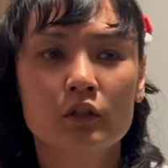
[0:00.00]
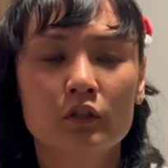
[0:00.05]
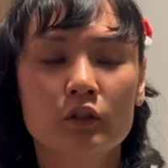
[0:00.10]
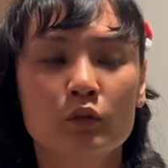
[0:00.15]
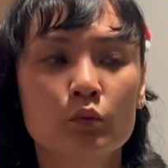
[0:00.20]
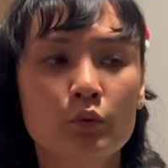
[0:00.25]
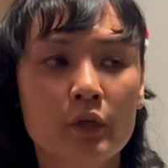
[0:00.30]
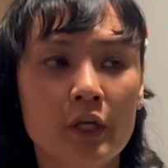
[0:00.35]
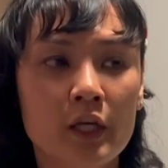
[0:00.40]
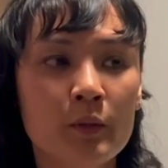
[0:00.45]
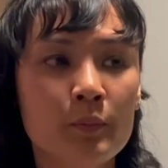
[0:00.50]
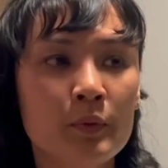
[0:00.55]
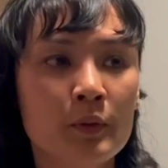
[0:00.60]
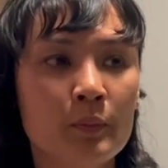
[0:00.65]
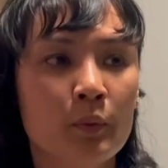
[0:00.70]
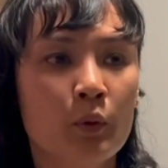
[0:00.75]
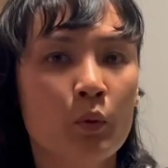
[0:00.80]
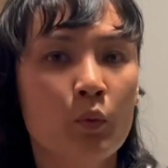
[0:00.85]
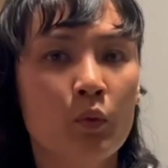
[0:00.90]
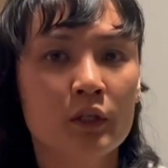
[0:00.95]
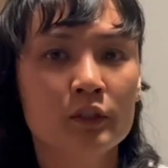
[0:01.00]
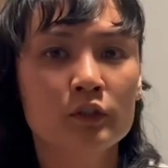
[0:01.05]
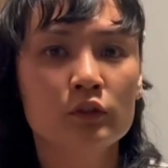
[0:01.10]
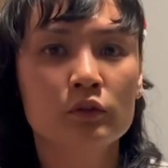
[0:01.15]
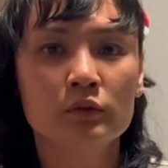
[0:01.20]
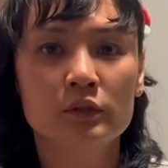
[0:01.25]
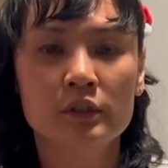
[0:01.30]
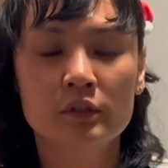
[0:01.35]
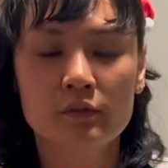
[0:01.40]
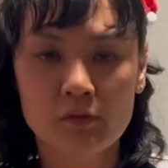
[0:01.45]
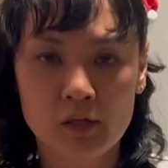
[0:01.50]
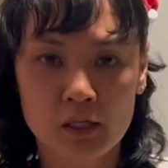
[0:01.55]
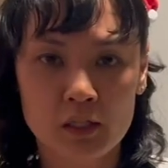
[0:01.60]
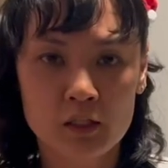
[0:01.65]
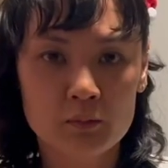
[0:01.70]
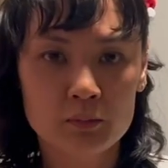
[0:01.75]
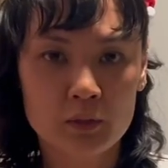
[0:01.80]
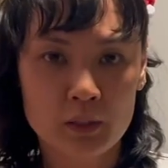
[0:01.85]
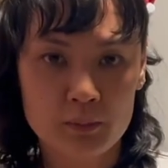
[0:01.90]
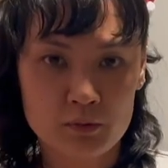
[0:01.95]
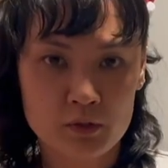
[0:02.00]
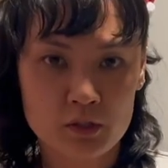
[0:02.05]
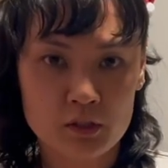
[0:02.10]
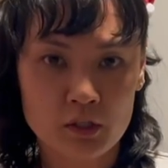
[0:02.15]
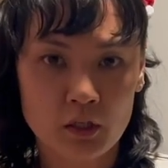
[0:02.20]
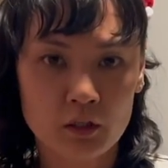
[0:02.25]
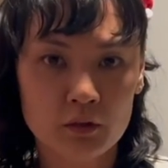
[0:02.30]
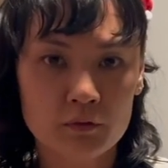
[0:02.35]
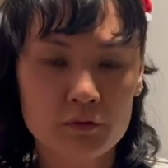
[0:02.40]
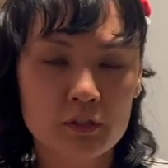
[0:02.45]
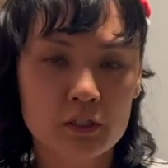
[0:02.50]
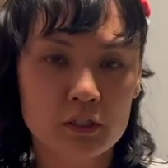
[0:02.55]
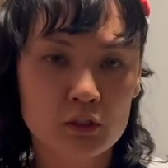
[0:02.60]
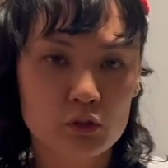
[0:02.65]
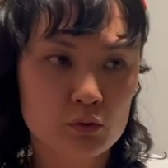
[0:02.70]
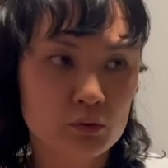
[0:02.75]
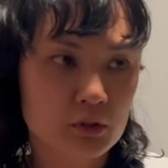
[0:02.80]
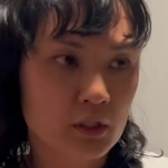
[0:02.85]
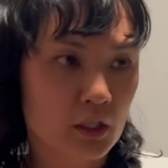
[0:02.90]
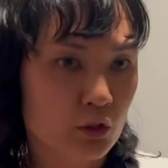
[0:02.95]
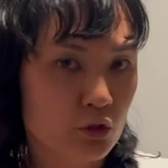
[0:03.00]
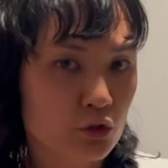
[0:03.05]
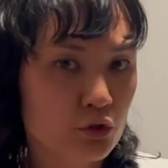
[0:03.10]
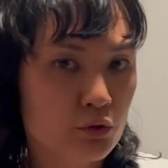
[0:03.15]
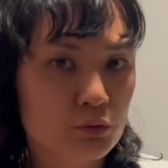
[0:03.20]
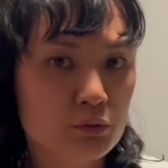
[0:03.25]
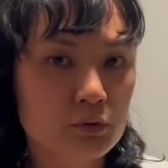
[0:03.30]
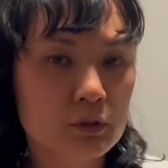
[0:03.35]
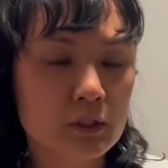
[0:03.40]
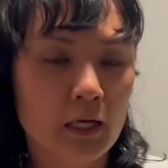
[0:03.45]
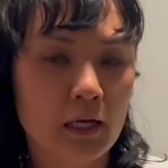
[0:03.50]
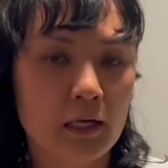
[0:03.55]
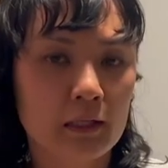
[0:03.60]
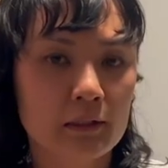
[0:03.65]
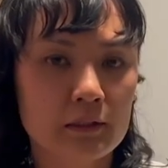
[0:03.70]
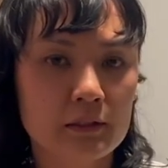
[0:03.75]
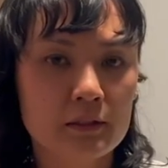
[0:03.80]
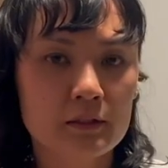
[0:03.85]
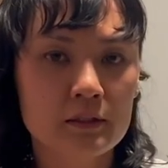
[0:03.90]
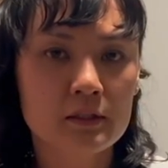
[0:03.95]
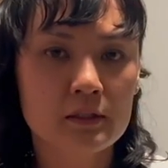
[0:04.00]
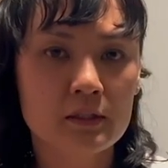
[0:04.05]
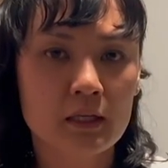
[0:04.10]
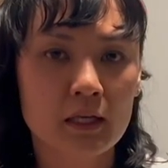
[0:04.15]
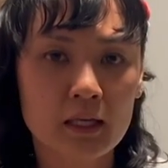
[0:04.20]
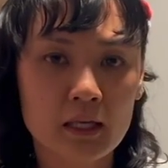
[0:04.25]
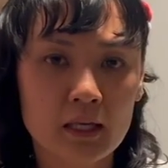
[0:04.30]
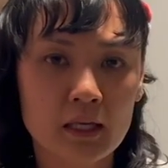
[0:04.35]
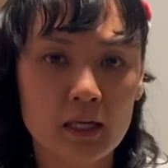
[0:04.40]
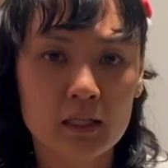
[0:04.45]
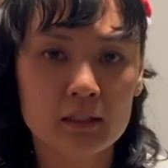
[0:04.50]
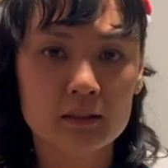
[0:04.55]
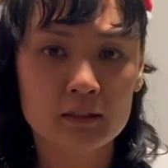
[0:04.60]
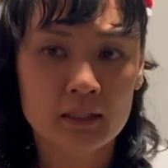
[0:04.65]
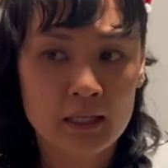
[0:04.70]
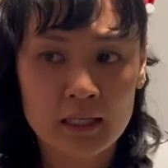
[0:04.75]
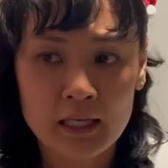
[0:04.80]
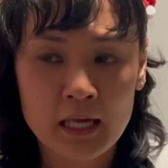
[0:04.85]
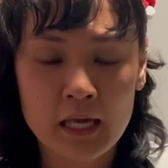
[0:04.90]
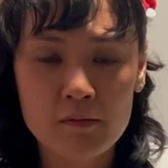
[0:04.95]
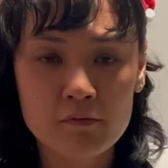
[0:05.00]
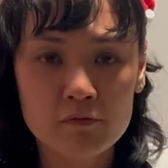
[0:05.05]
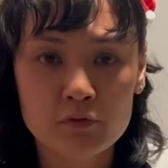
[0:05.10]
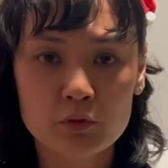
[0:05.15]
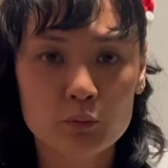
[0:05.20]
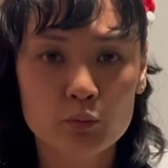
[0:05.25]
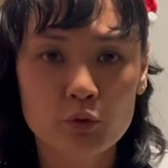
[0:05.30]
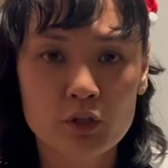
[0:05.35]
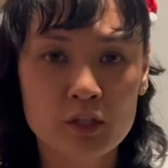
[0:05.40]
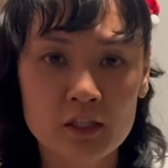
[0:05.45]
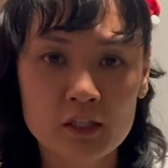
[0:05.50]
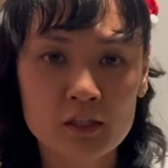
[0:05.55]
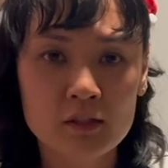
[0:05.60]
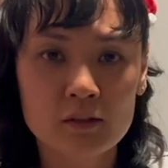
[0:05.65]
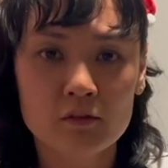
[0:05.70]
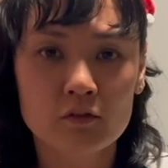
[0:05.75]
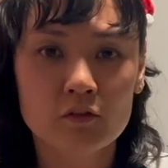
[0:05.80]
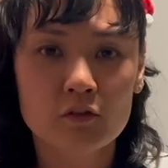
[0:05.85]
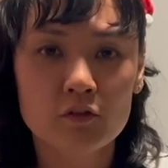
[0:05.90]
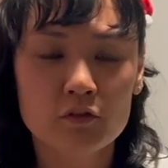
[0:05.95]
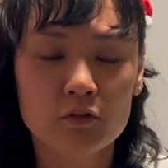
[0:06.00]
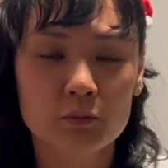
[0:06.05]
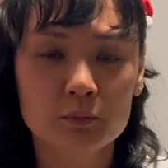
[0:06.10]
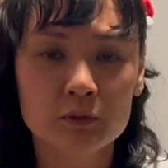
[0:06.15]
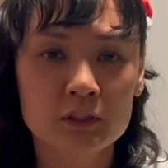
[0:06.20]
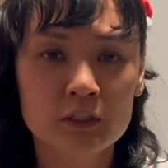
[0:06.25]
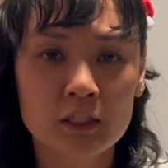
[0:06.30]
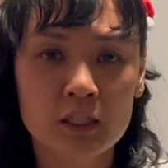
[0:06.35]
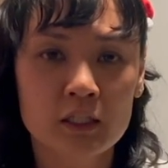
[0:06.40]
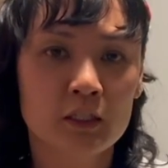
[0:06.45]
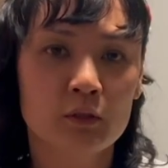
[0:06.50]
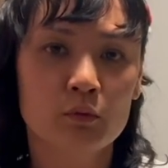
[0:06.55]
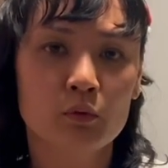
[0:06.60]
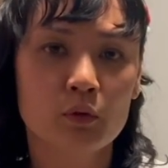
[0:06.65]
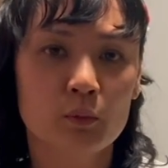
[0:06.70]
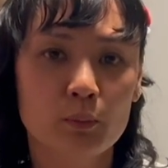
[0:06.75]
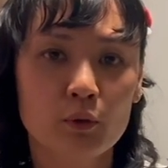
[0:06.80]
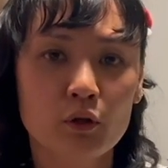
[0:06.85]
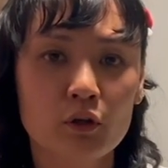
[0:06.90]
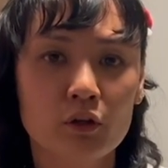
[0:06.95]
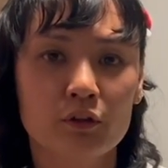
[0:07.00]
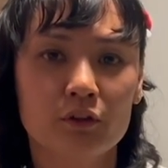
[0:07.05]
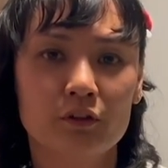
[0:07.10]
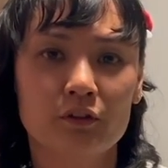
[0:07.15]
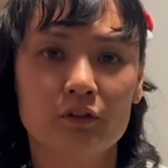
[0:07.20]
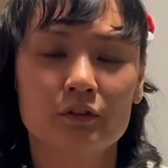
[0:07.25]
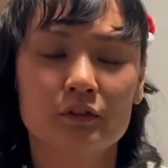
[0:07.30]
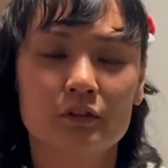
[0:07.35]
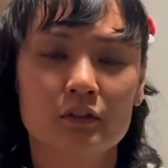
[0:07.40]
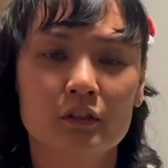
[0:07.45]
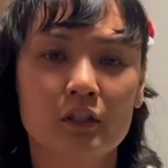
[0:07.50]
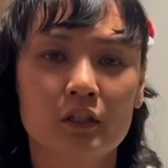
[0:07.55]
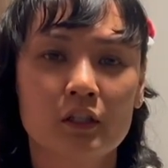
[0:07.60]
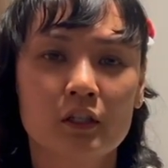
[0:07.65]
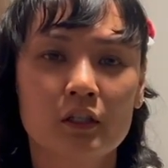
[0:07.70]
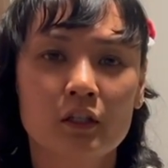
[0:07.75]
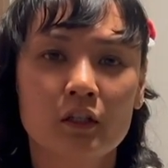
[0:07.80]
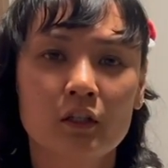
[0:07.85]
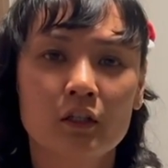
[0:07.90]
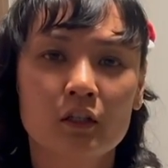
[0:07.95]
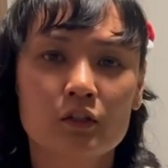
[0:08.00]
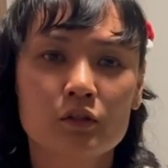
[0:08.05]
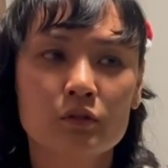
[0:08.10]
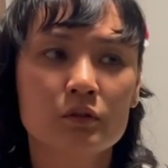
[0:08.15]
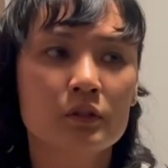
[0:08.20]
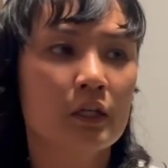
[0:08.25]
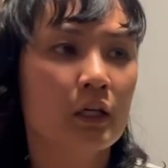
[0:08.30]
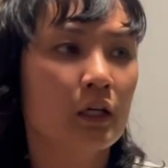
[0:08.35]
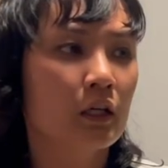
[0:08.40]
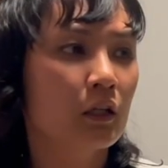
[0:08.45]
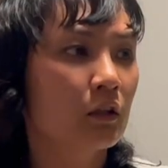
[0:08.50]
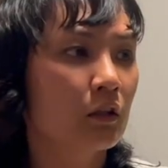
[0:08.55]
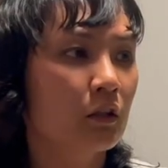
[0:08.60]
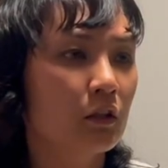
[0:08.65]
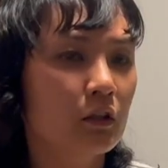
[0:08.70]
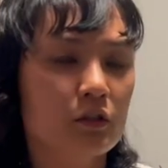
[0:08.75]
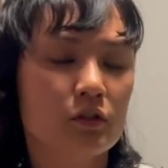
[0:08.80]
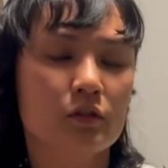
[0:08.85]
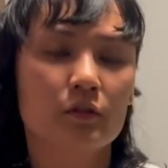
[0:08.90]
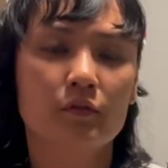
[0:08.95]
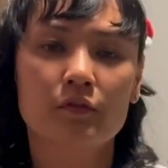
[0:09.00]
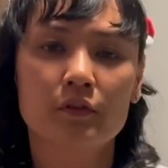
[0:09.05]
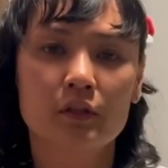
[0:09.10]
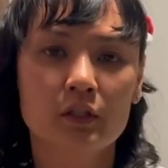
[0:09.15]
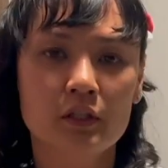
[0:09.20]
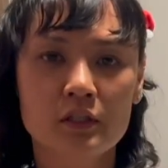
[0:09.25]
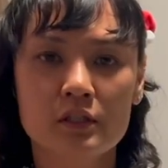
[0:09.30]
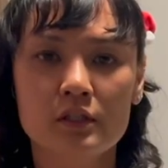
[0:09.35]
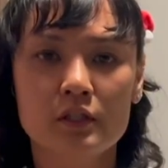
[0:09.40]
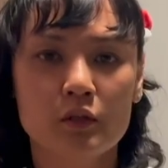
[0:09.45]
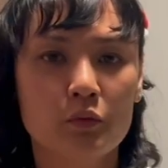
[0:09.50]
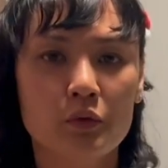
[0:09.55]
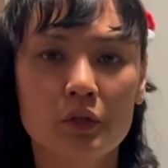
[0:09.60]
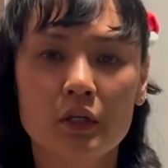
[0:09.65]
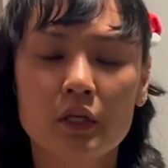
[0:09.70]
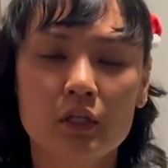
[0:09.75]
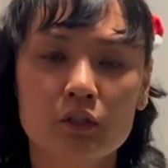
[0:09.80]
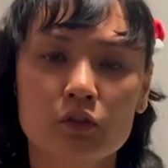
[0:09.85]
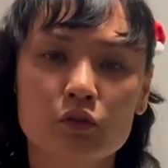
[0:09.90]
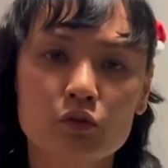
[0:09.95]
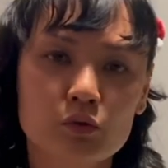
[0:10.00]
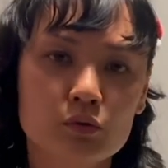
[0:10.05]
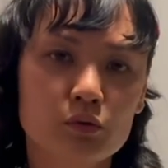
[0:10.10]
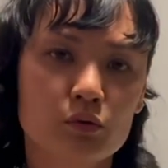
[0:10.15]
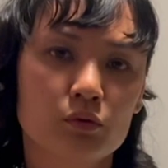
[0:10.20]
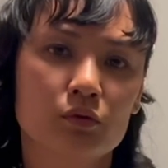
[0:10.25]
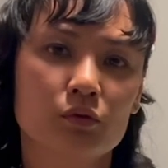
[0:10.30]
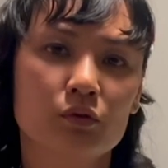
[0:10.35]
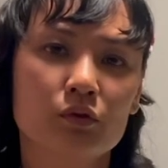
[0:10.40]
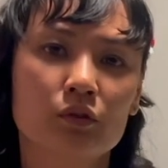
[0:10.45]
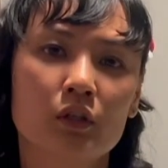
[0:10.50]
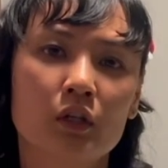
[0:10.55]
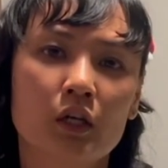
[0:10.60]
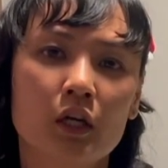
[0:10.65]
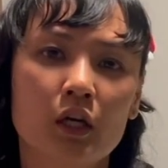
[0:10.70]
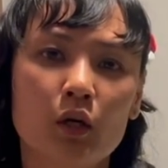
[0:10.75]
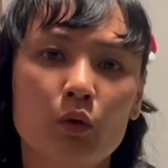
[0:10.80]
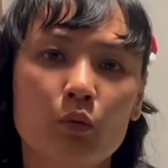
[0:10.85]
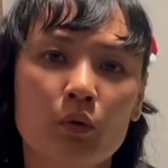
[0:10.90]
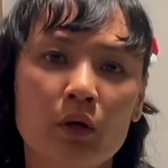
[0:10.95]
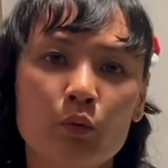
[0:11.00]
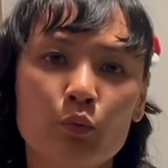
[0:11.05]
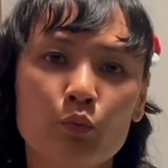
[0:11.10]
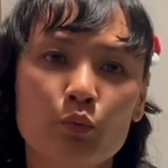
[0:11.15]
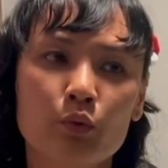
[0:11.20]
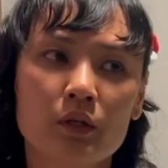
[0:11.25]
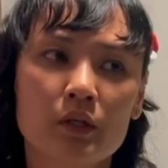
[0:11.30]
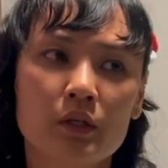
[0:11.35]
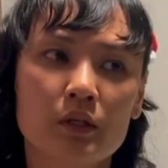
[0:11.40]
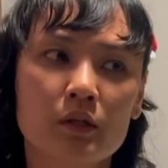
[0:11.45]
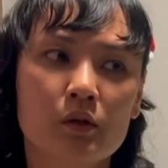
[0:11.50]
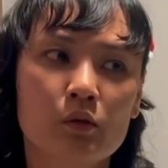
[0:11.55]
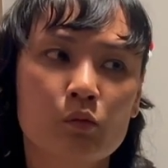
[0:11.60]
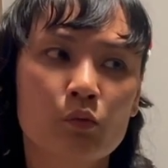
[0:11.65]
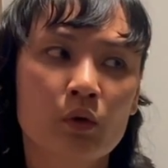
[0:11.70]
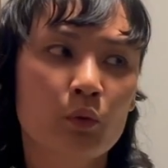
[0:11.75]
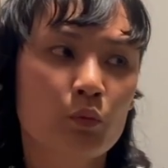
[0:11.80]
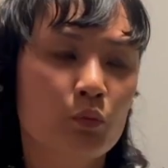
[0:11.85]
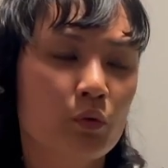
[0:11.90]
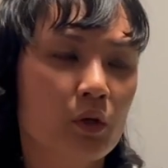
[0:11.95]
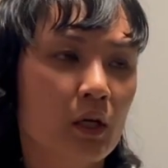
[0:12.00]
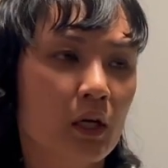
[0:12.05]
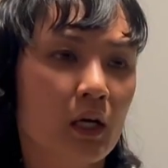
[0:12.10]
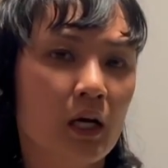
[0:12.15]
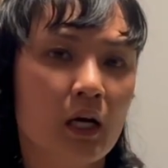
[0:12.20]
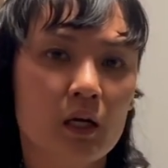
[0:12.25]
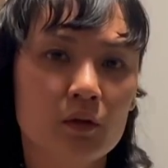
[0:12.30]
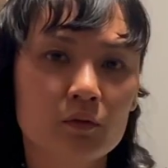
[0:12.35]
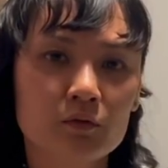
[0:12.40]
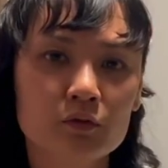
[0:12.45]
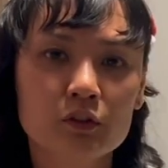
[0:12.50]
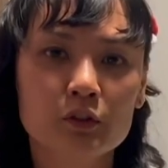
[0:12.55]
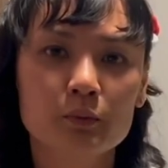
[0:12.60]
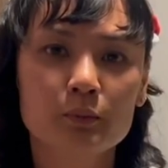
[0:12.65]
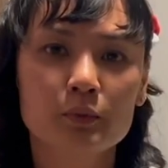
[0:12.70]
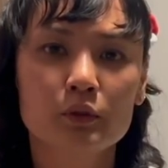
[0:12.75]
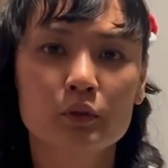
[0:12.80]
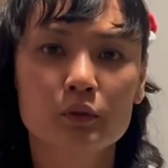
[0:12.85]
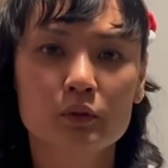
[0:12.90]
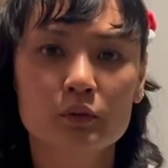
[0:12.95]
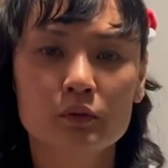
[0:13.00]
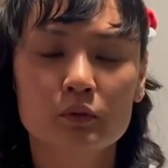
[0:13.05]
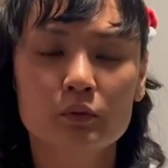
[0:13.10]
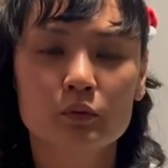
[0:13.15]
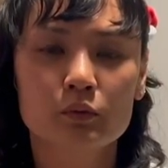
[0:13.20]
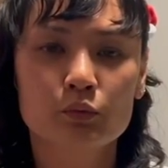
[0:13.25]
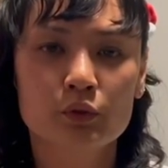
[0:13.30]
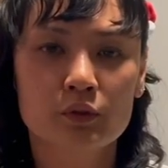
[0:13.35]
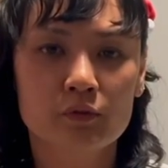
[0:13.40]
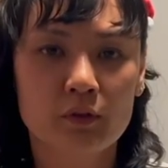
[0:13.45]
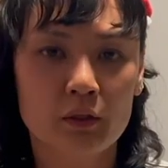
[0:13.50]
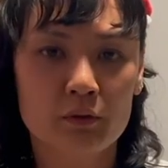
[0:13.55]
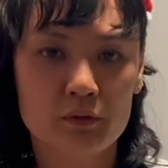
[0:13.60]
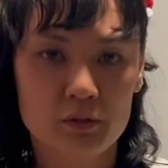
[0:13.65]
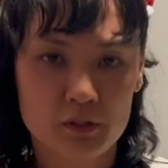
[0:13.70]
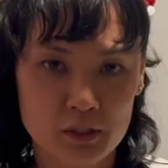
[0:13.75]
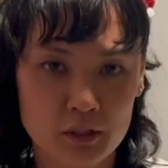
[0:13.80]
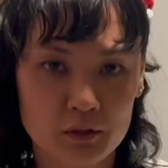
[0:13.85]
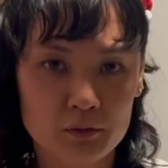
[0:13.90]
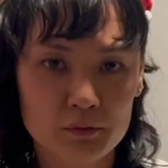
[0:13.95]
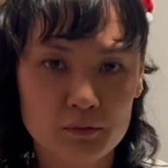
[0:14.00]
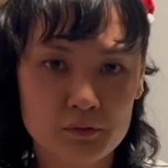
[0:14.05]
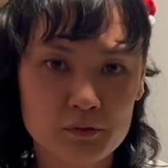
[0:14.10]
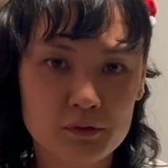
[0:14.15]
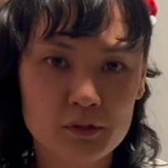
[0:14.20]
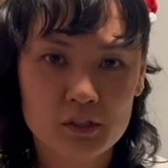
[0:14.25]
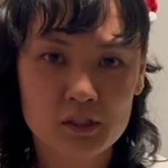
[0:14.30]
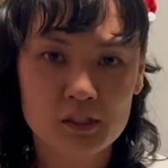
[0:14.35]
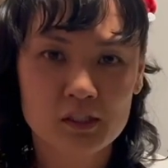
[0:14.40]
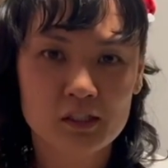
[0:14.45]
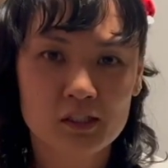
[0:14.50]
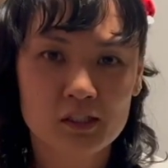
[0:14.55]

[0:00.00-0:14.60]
the way people want to develop themselves into their true talents that came from within, from the day they were born. So there are lots of things that we can do when we are comfortable with ourselves.